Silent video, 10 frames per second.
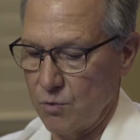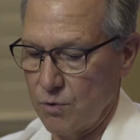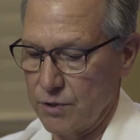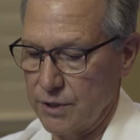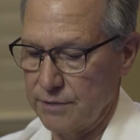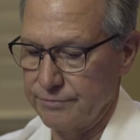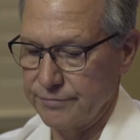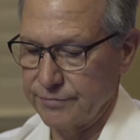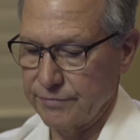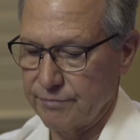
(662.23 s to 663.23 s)
wood,
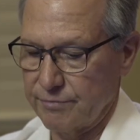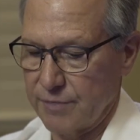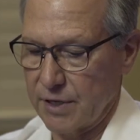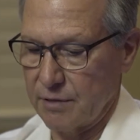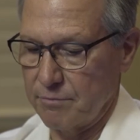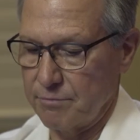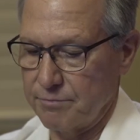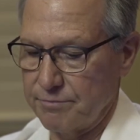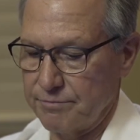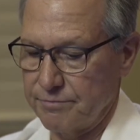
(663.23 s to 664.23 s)
a
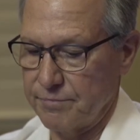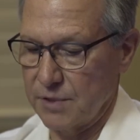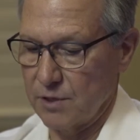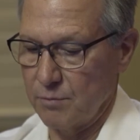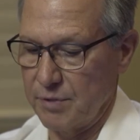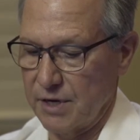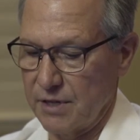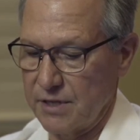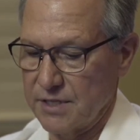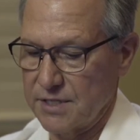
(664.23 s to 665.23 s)
little bit
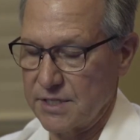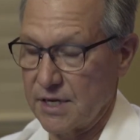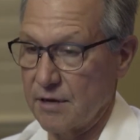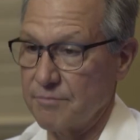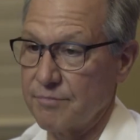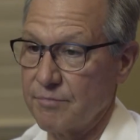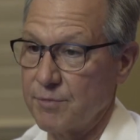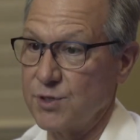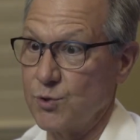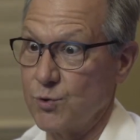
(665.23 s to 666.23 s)
of this
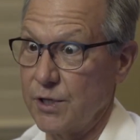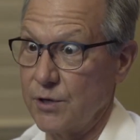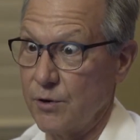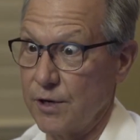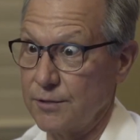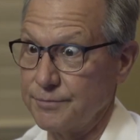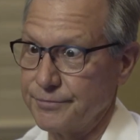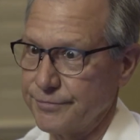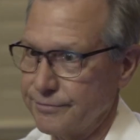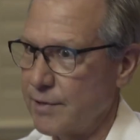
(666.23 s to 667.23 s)
patchouli oil.
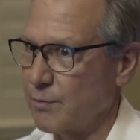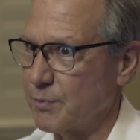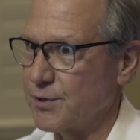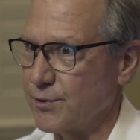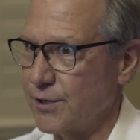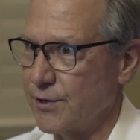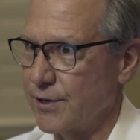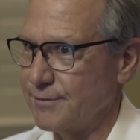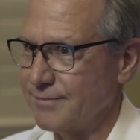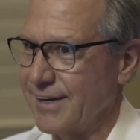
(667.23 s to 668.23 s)
Remember patchouli
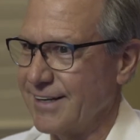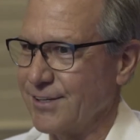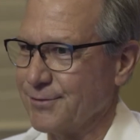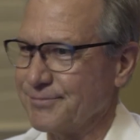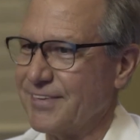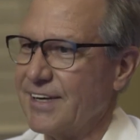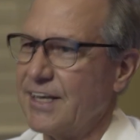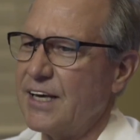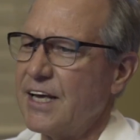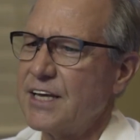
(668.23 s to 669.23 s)
oil? I do.
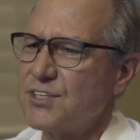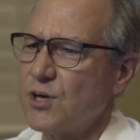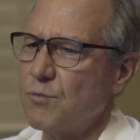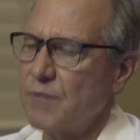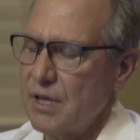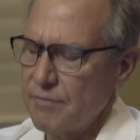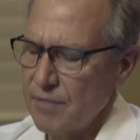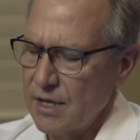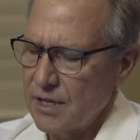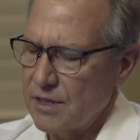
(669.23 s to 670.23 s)
So
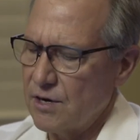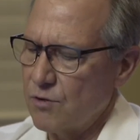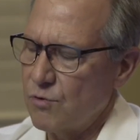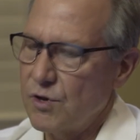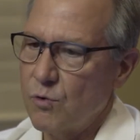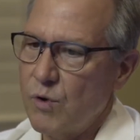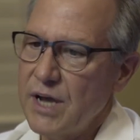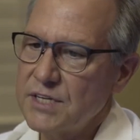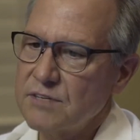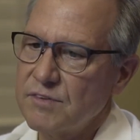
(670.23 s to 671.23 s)
there are
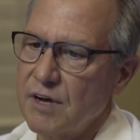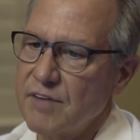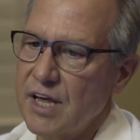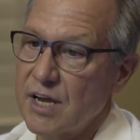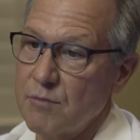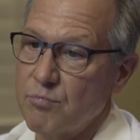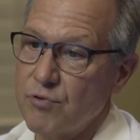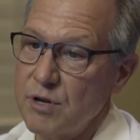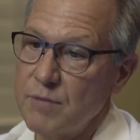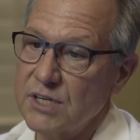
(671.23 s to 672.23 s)
ways of getting it
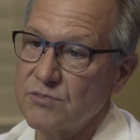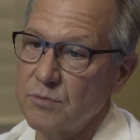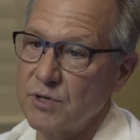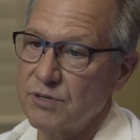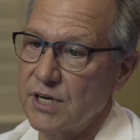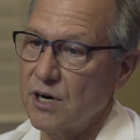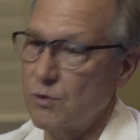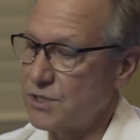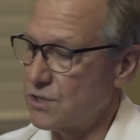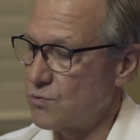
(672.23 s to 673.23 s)
pre-mixed from doTERRA,
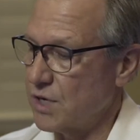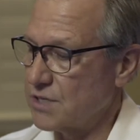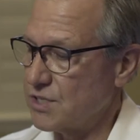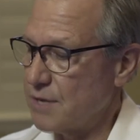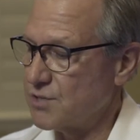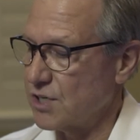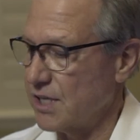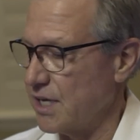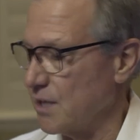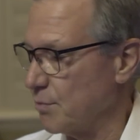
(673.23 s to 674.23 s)
which is
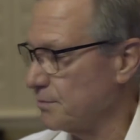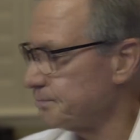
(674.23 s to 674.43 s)
exceptionally hip.